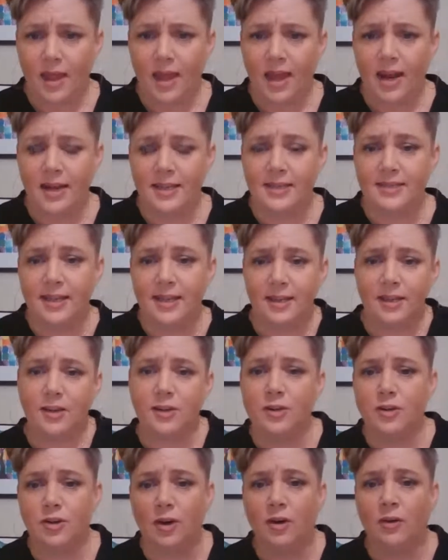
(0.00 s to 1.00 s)
And as I said, the
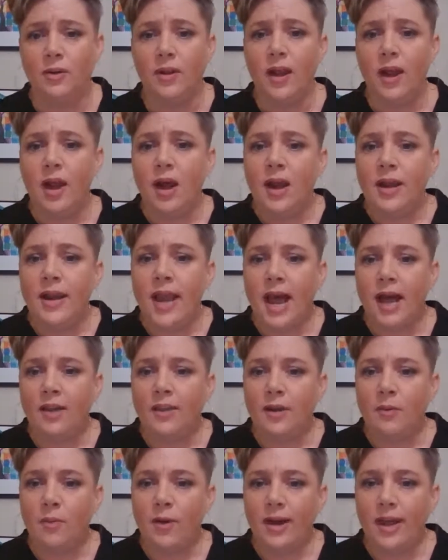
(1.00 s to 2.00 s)
control. Now,
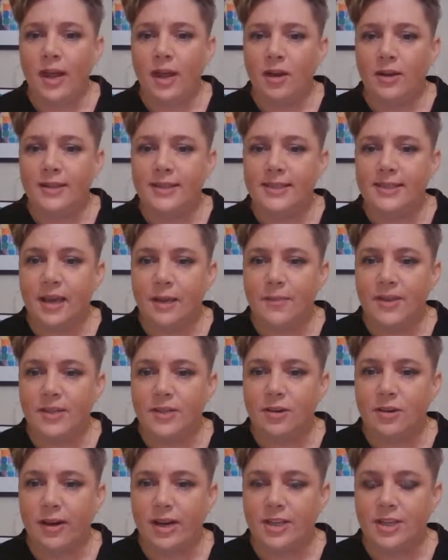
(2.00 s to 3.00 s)
they're working on some
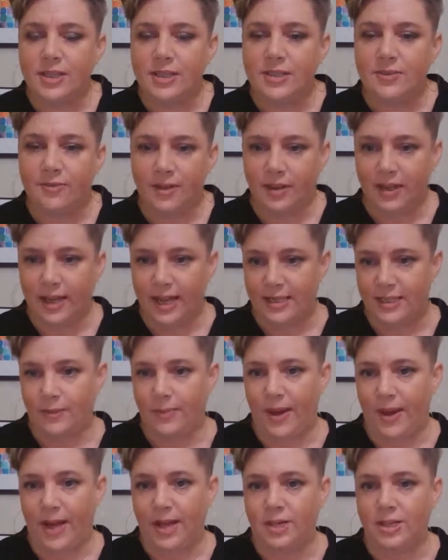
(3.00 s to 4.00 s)
integrations for classic
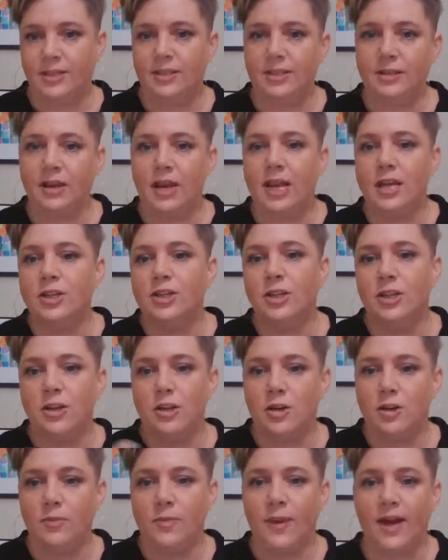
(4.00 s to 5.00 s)
pages into the
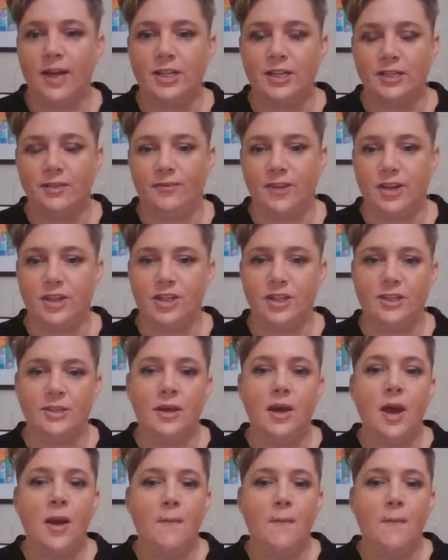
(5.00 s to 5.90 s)
new pages features,